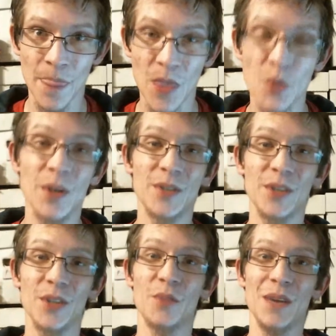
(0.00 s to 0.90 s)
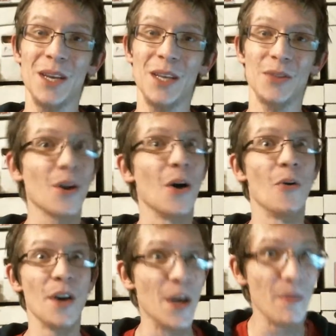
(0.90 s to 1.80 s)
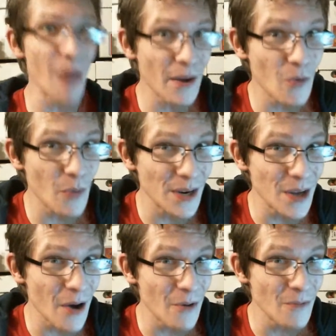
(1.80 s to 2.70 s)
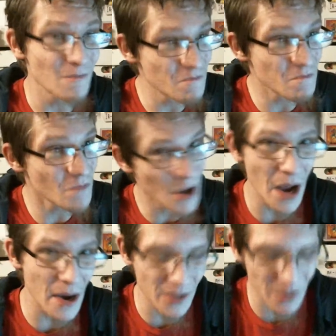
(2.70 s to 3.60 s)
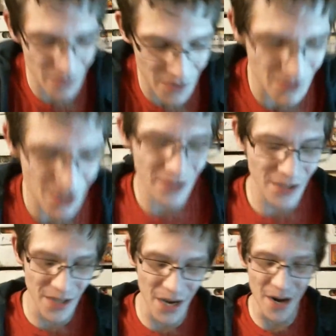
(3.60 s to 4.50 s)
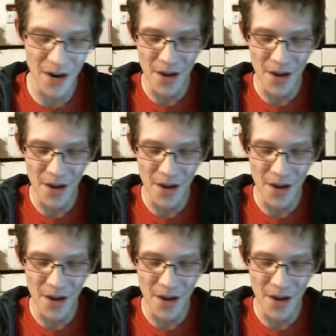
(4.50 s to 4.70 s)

You get to see the comedian throw him out of a window. Kind of some justice there.